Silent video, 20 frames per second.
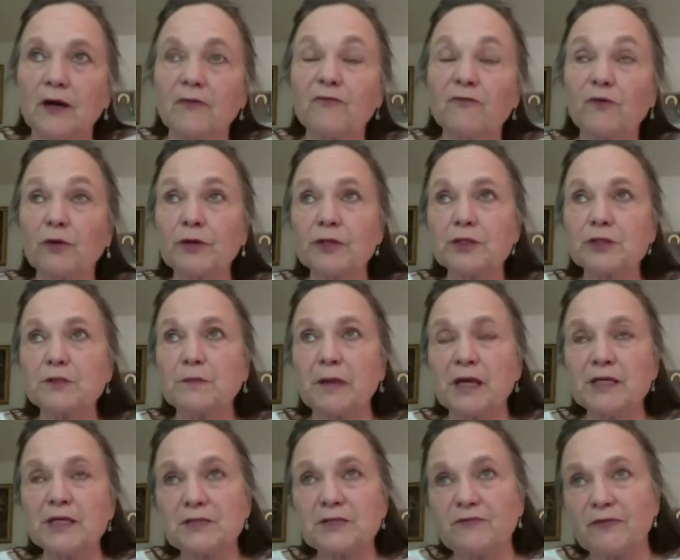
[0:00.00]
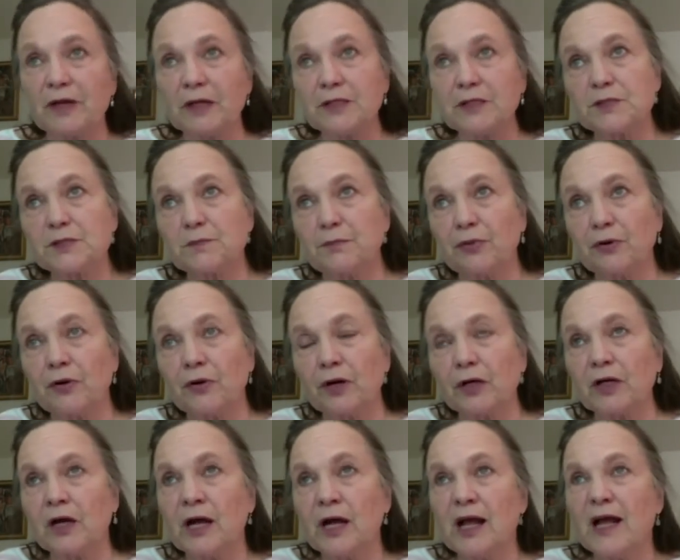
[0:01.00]
for the Space Fence
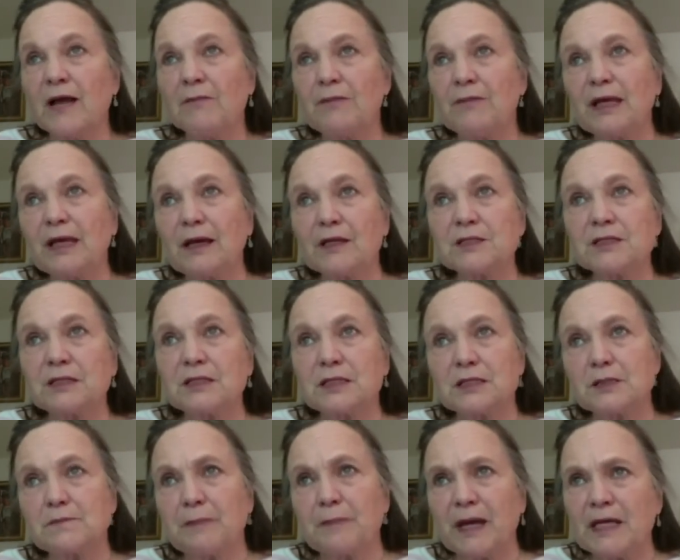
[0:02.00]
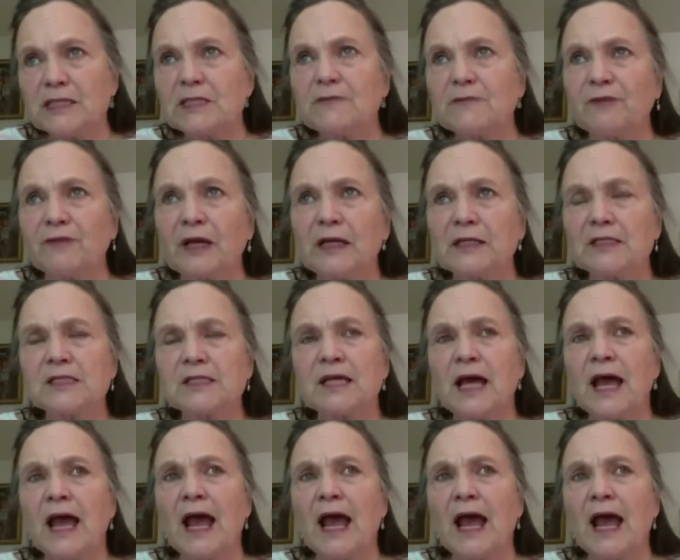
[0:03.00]
book, because the Space Fence